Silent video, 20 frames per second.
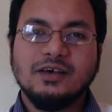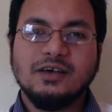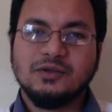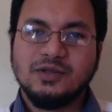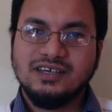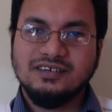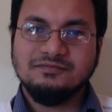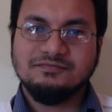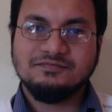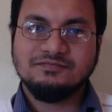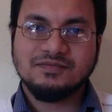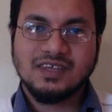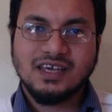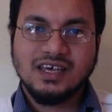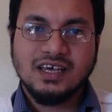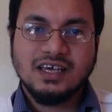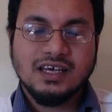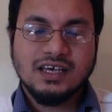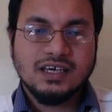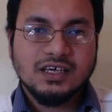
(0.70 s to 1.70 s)
Hello there.
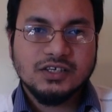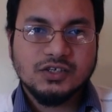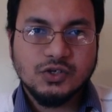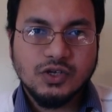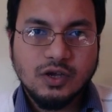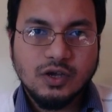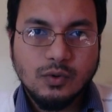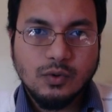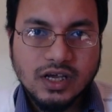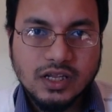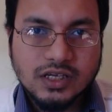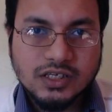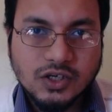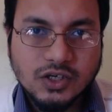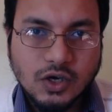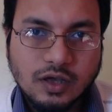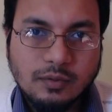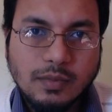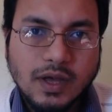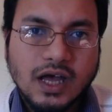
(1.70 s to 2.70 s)
Today we're going
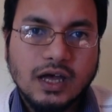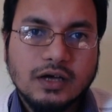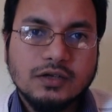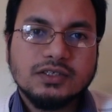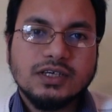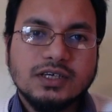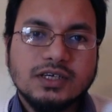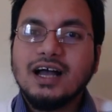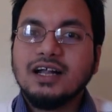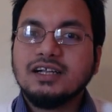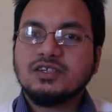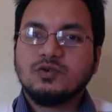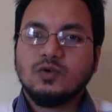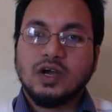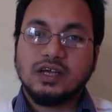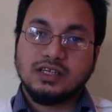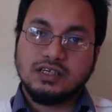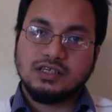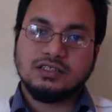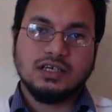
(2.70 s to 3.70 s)
to talk about
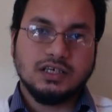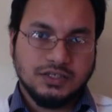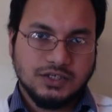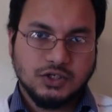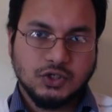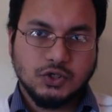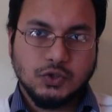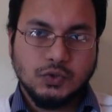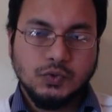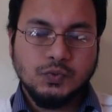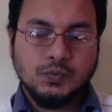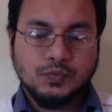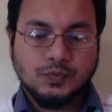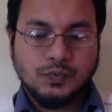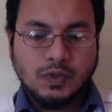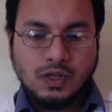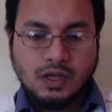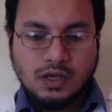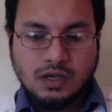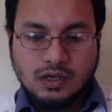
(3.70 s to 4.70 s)
IELTS Writing Task 2.
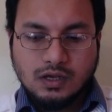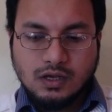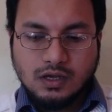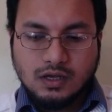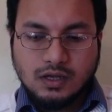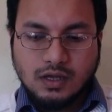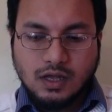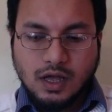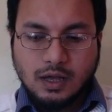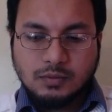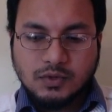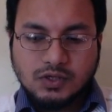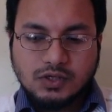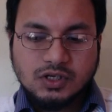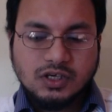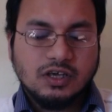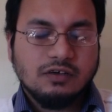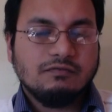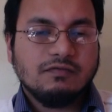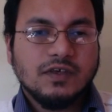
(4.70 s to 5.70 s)
I'm
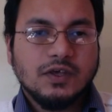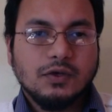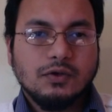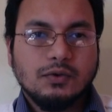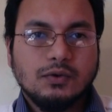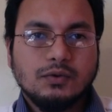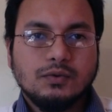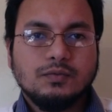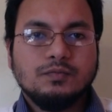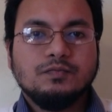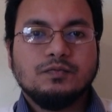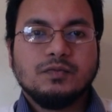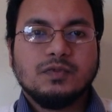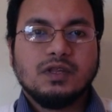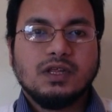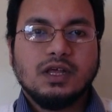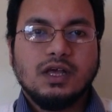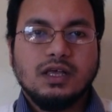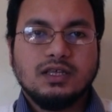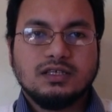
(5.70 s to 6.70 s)
going to give you
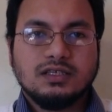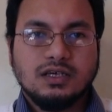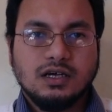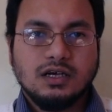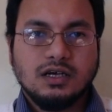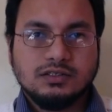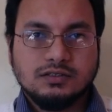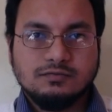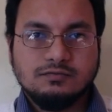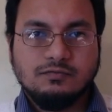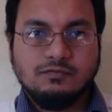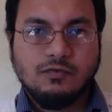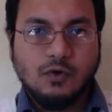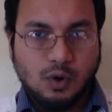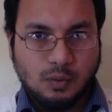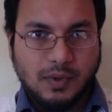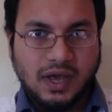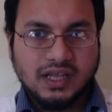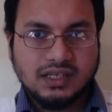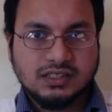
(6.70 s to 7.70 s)
a certain
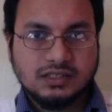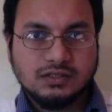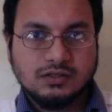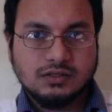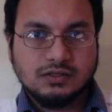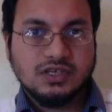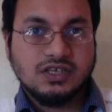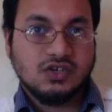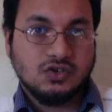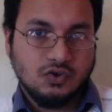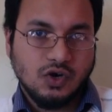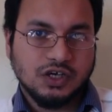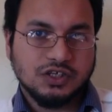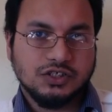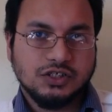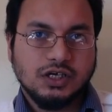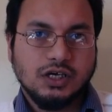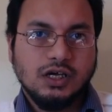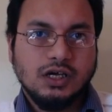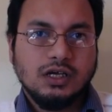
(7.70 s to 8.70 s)
format or
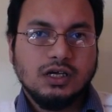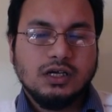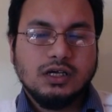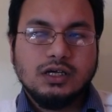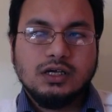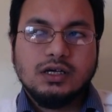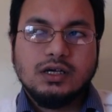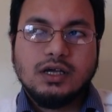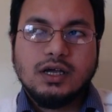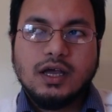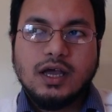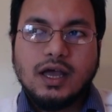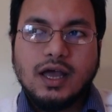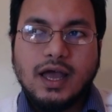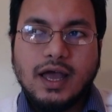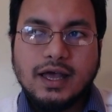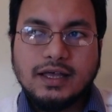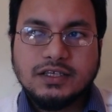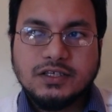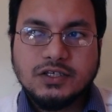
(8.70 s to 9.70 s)
structure
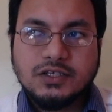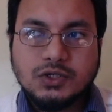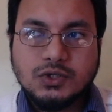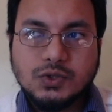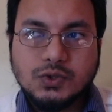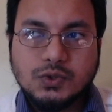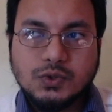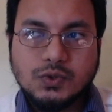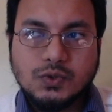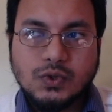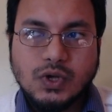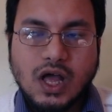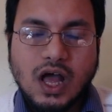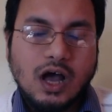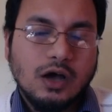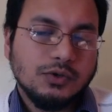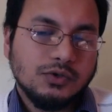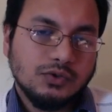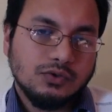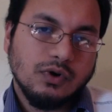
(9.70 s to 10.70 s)
as to
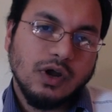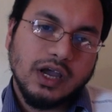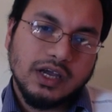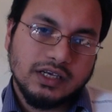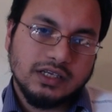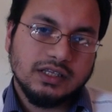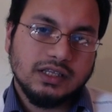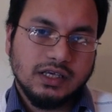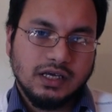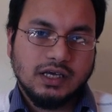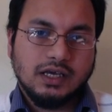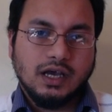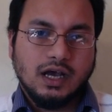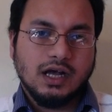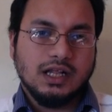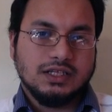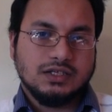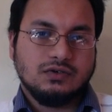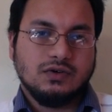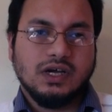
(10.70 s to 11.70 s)
how to write
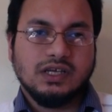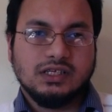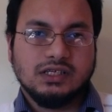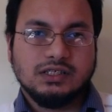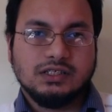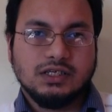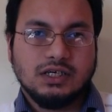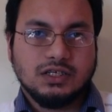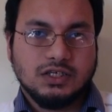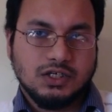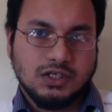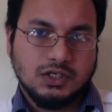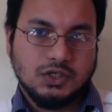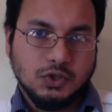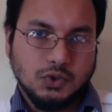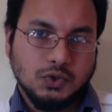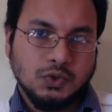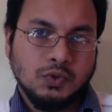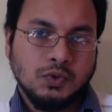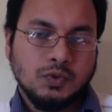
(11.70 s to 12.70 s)
the IELTS Writing
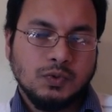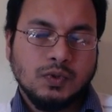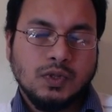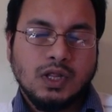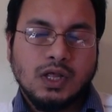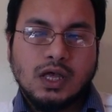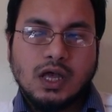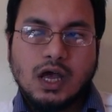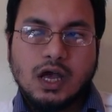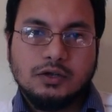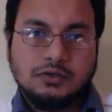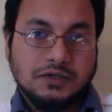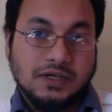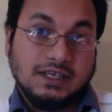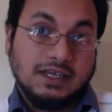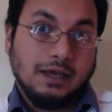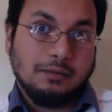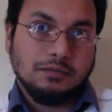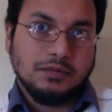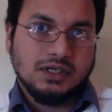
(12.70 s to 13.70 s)
Task 2, how
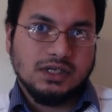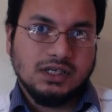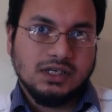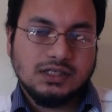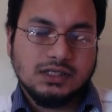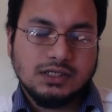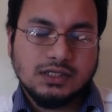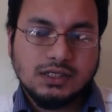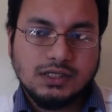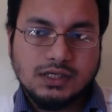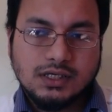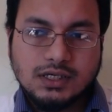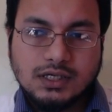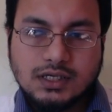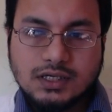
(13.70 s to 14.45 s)
to attempt it.